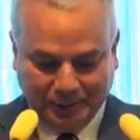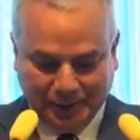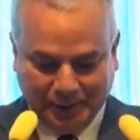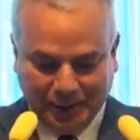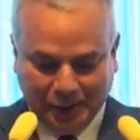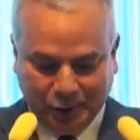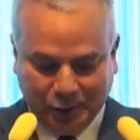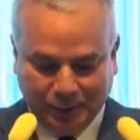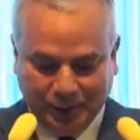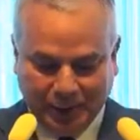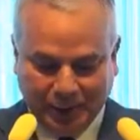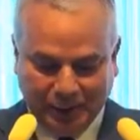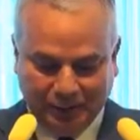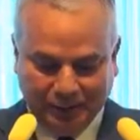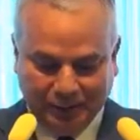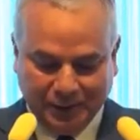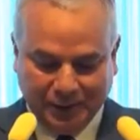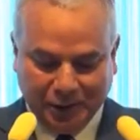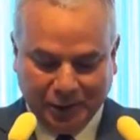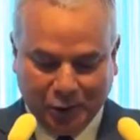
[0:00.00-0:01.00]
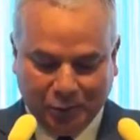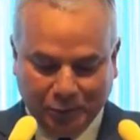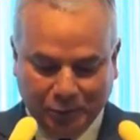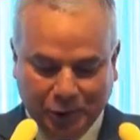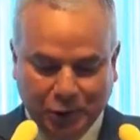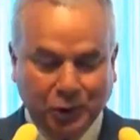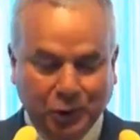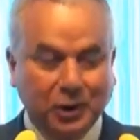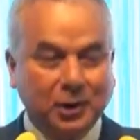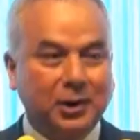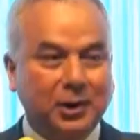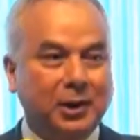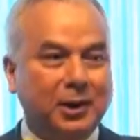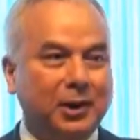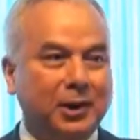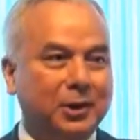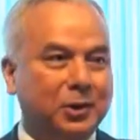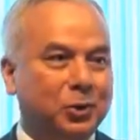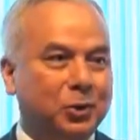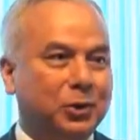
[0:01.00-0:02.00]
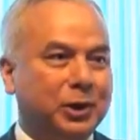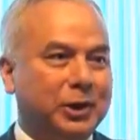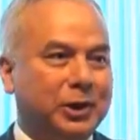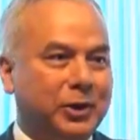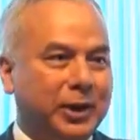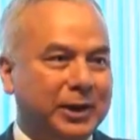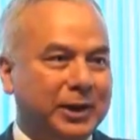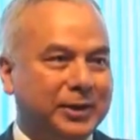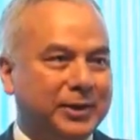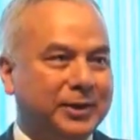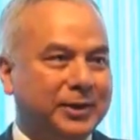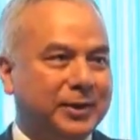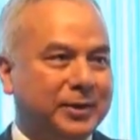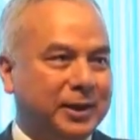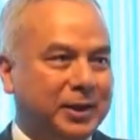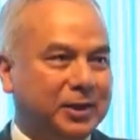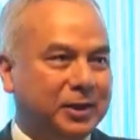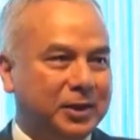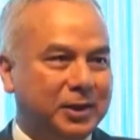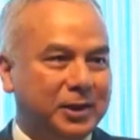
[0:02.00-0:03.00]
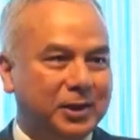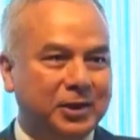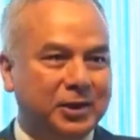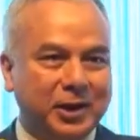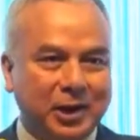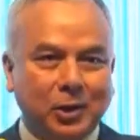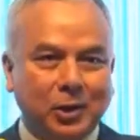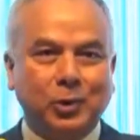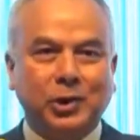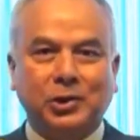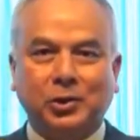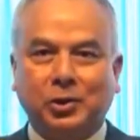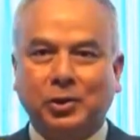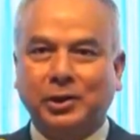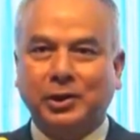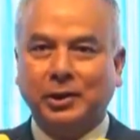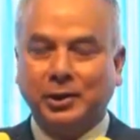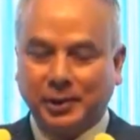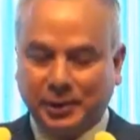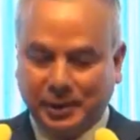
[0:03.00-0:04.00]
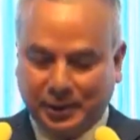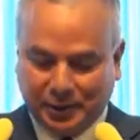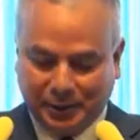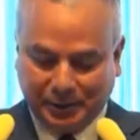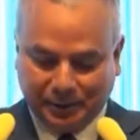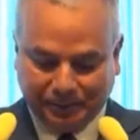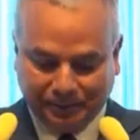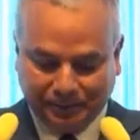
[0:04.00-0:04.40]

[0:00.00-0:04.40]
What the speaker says: and to be given the opportunity to address such a distinguished audience.